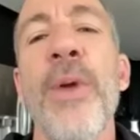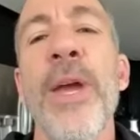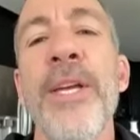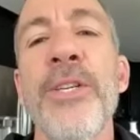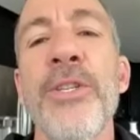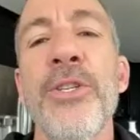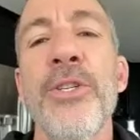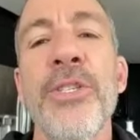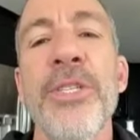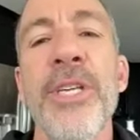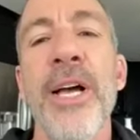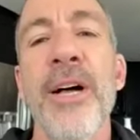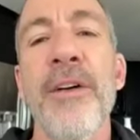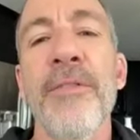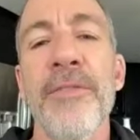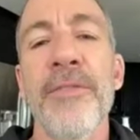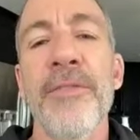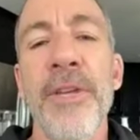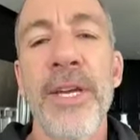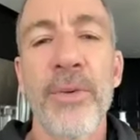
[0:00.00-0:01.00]
to raise
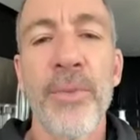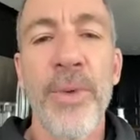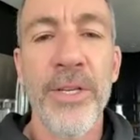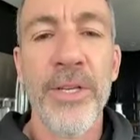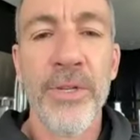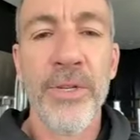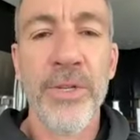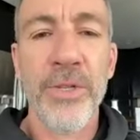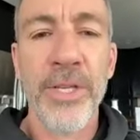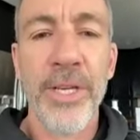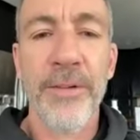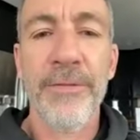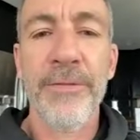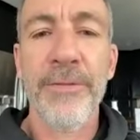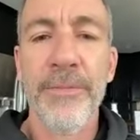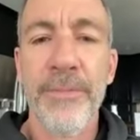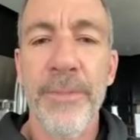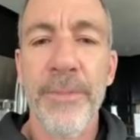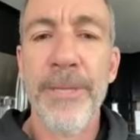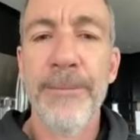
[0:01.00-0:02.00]
yourself. You had to raise
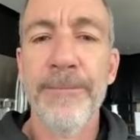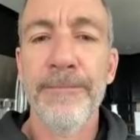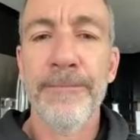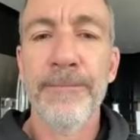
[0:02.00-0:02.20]
yourself. Yeah.